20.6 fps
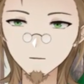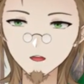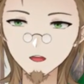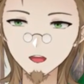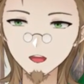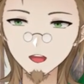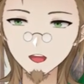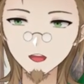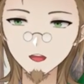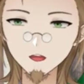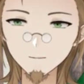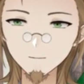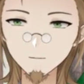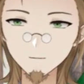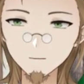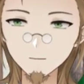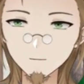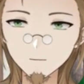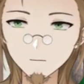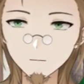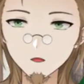gotten
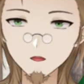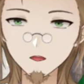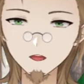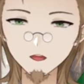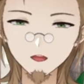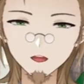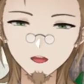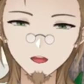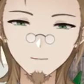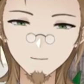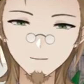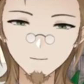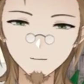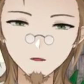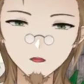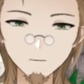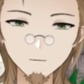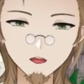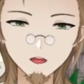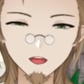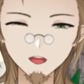worse
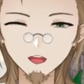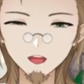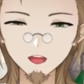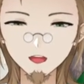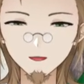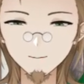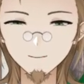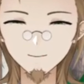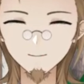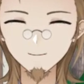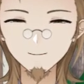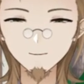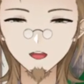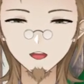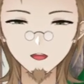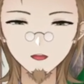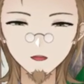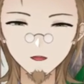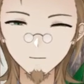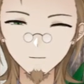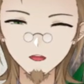over time
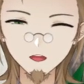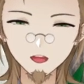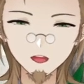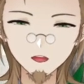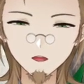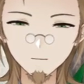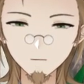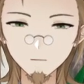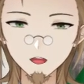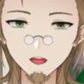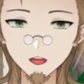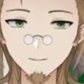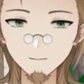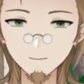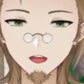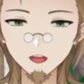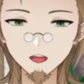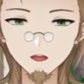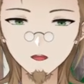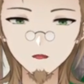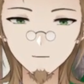so he's like really,
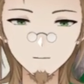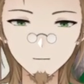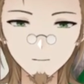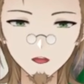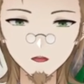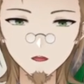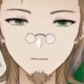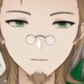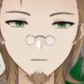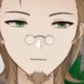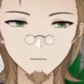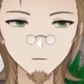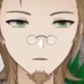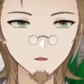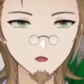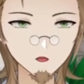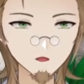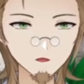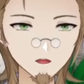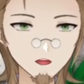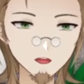really overpowered and
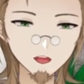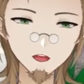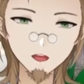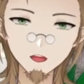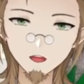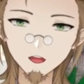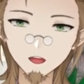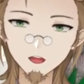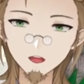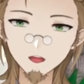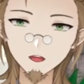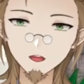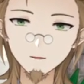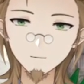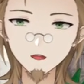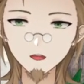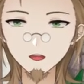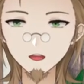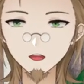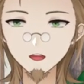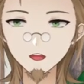strong. So he
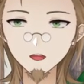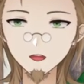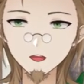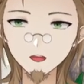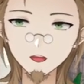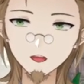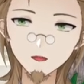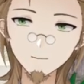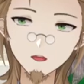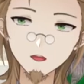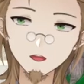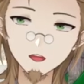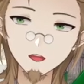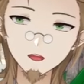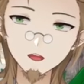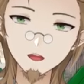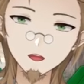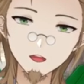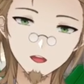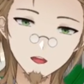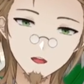teaches his magic to
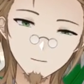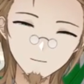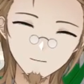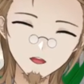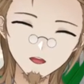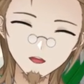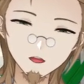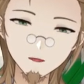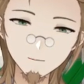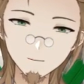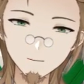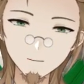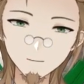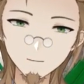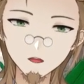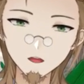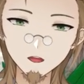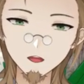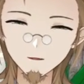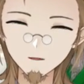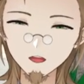these two girls who
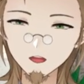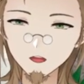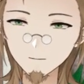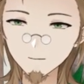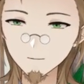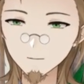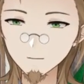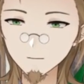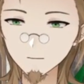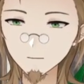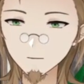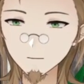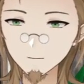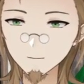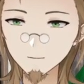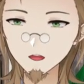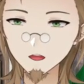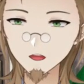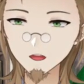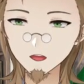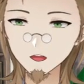follow him,
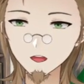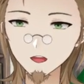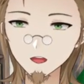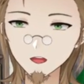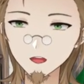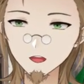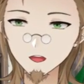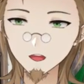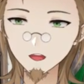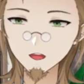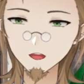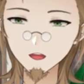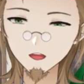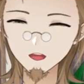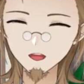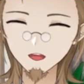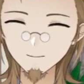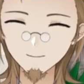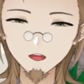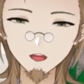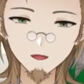and uh, he like
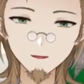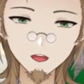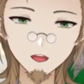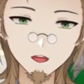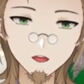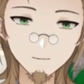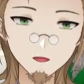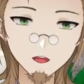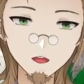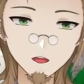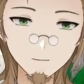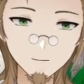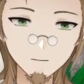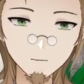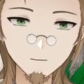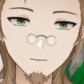basically becomes